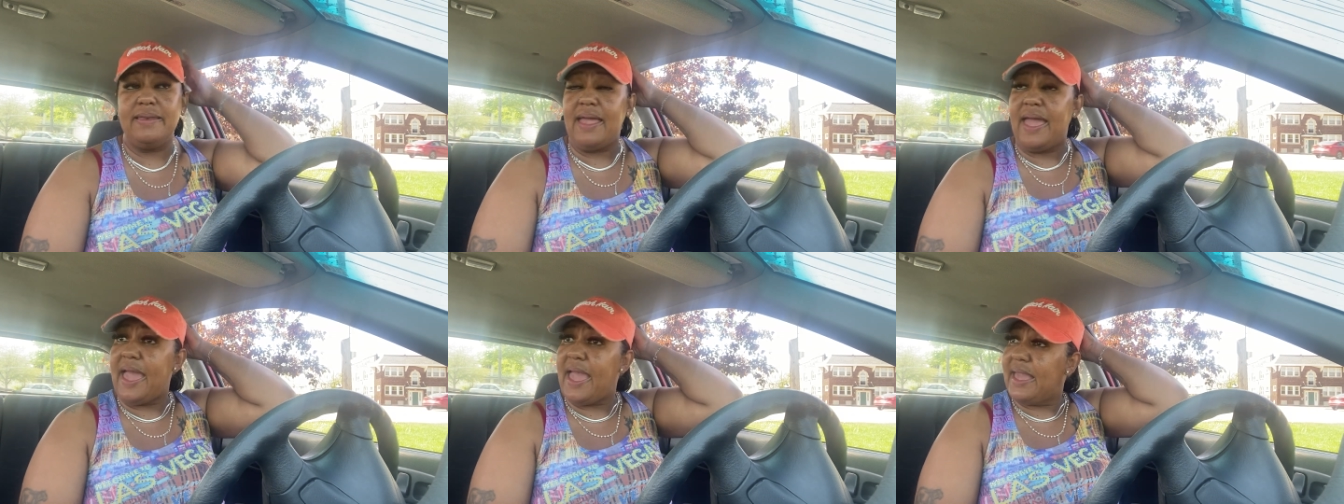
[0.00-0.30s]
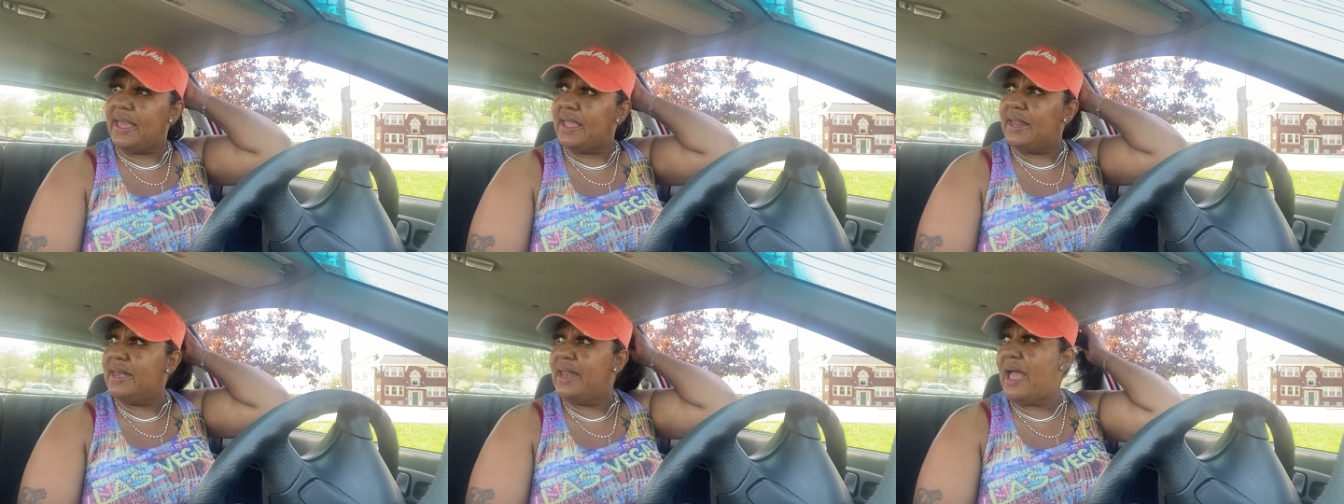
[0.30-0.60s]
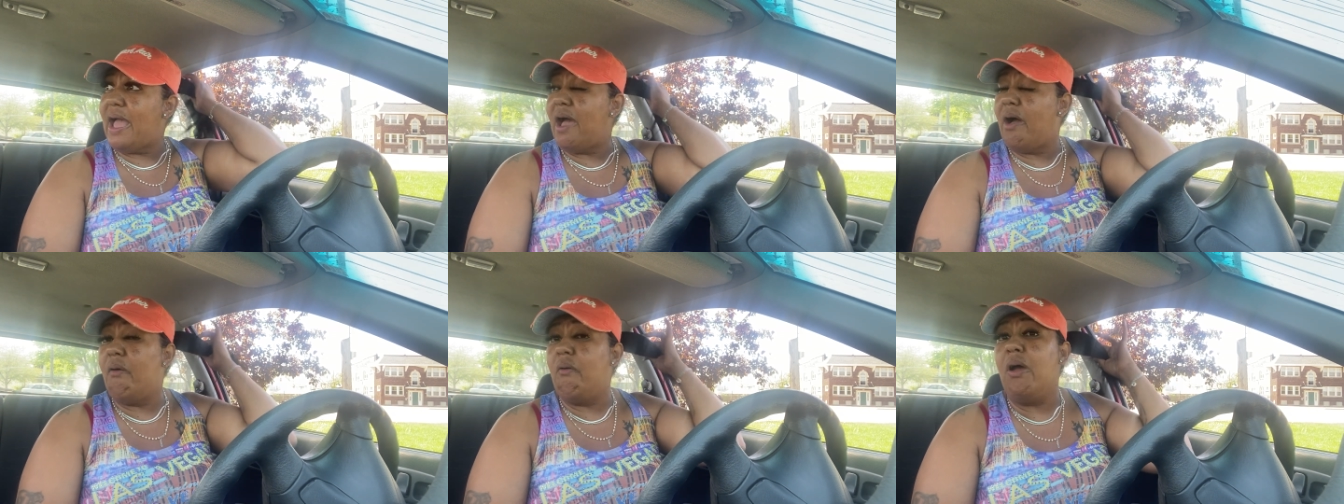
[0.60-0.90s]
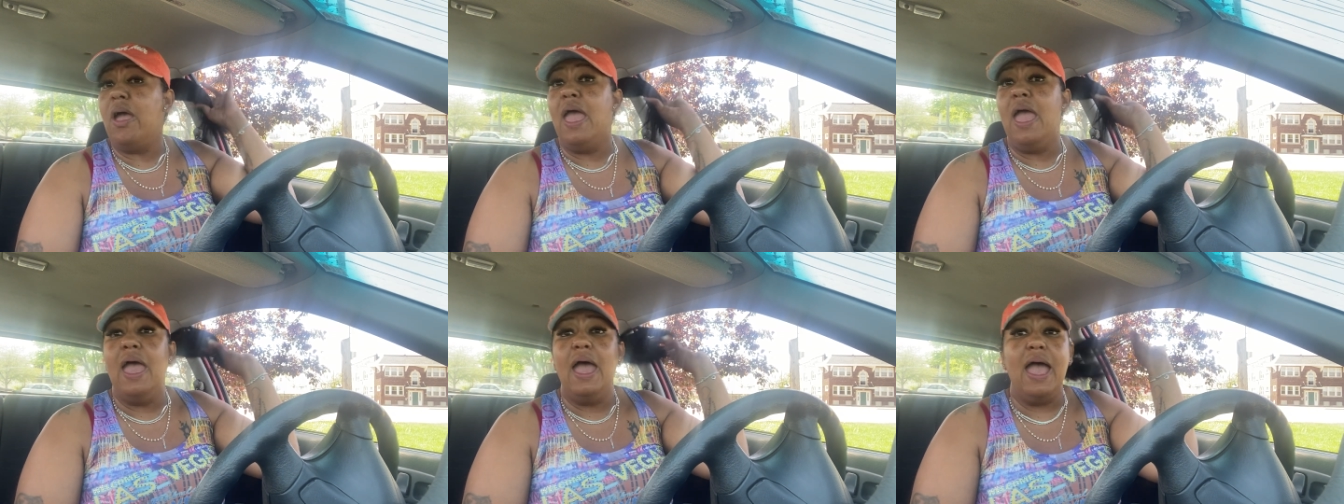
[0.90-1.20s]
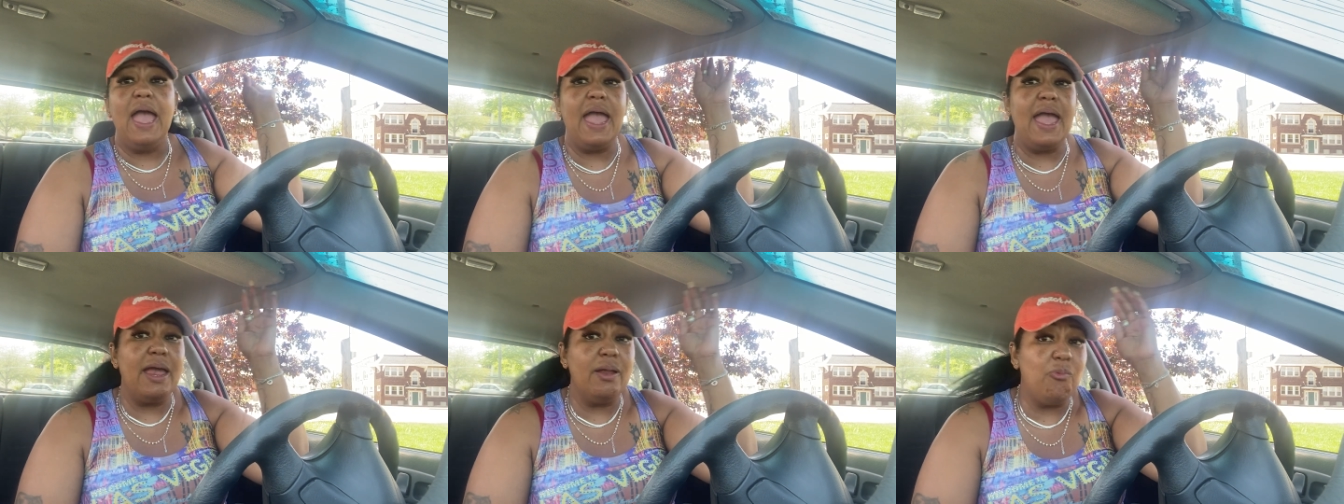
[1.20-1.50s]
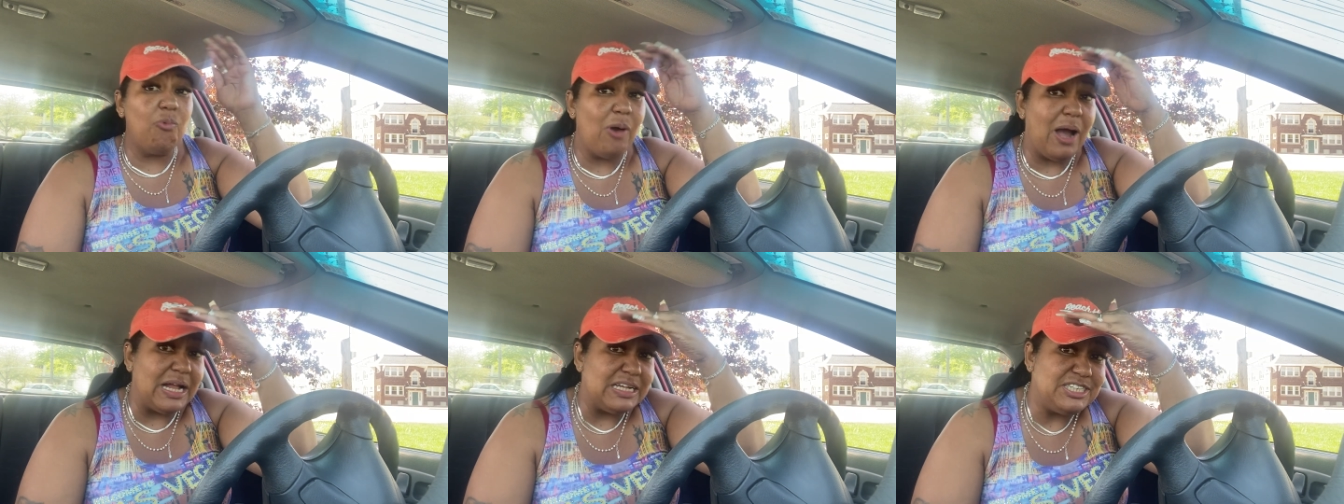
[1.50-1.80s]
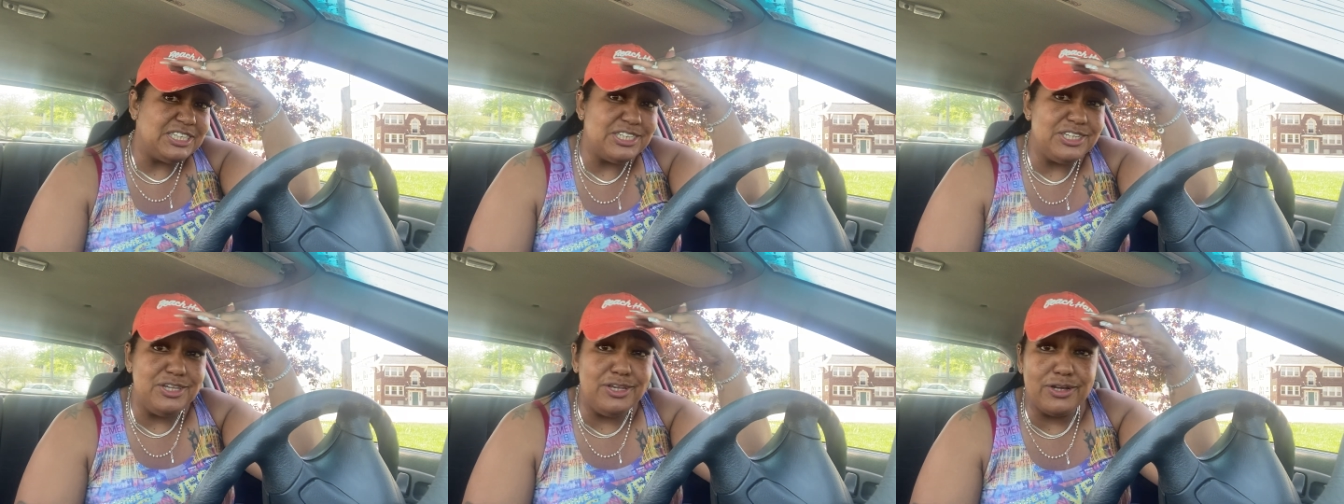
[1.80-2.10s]
hanging out, and
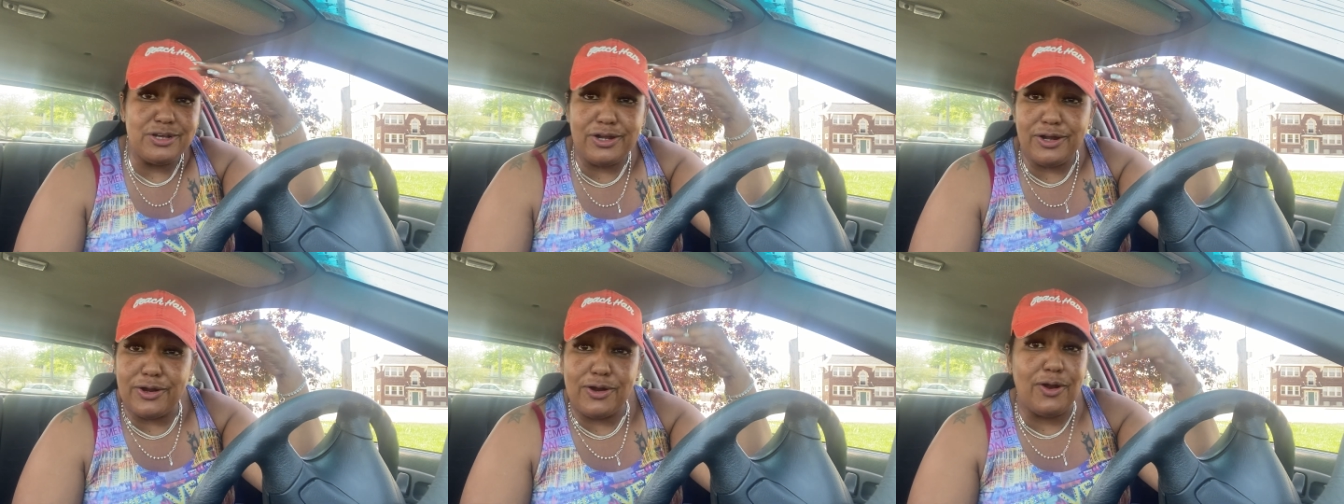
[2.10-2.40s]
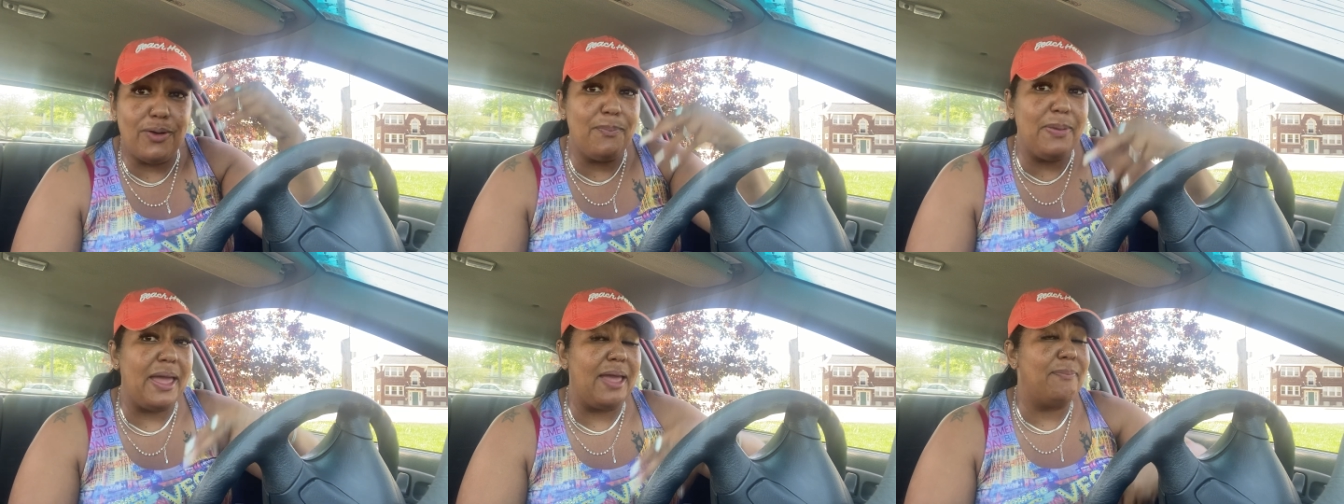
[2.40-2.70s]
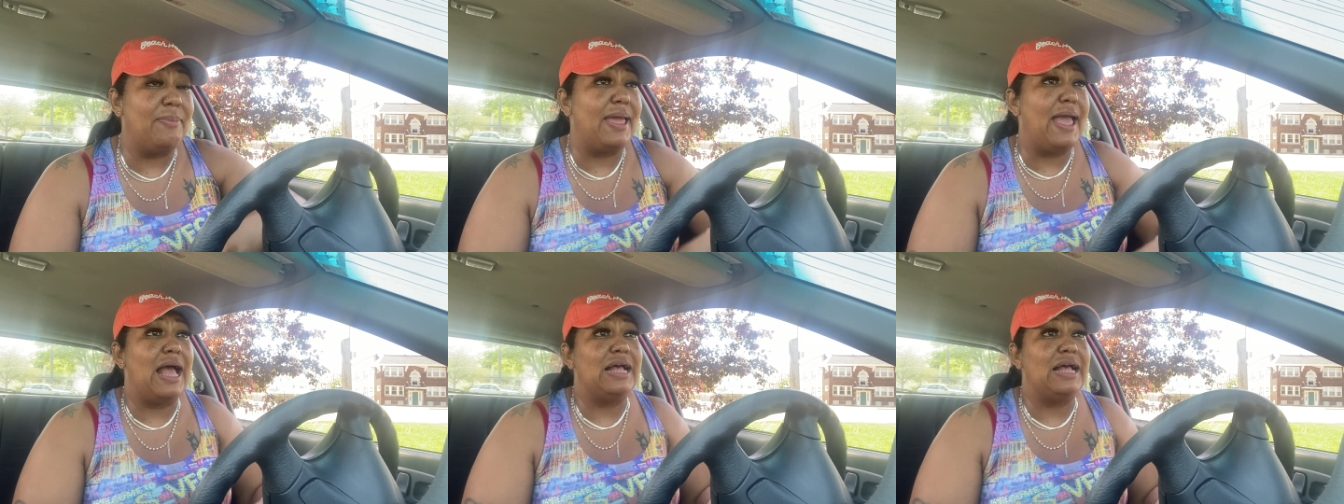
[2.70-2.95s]
watching your girl, baby.